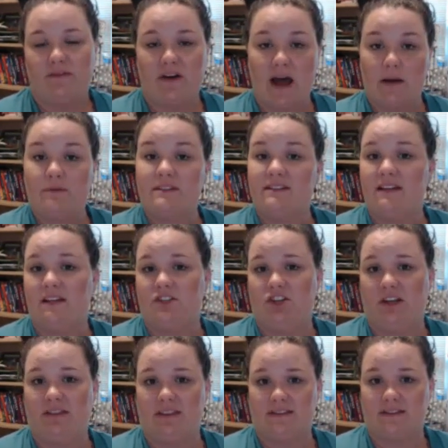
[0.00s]
I was
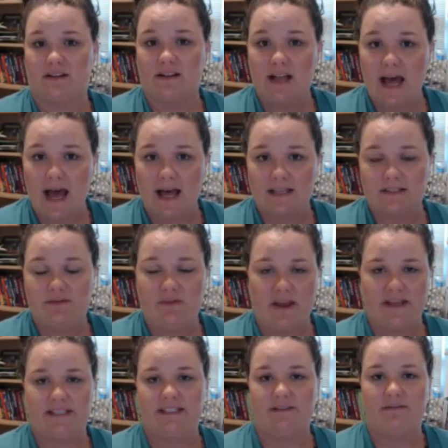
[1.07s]
teaching this class
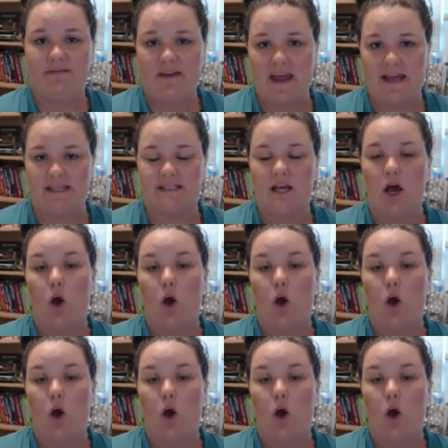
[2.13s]
face-to-face,